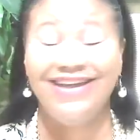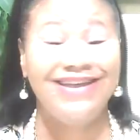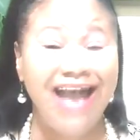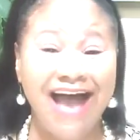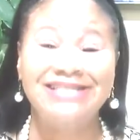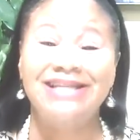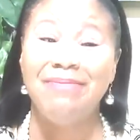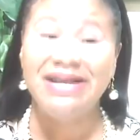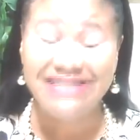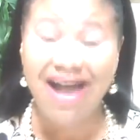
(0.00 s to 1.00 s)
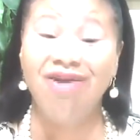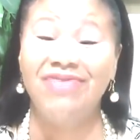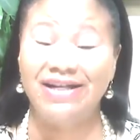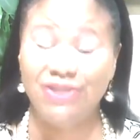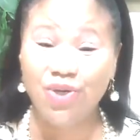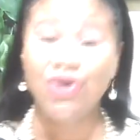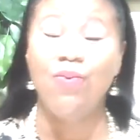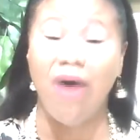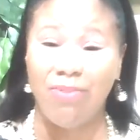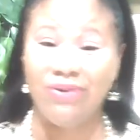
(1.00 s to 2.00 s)
yes, let me tell that to you
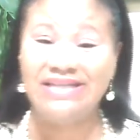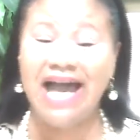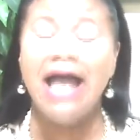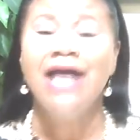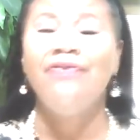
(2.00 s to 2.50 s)
one more time.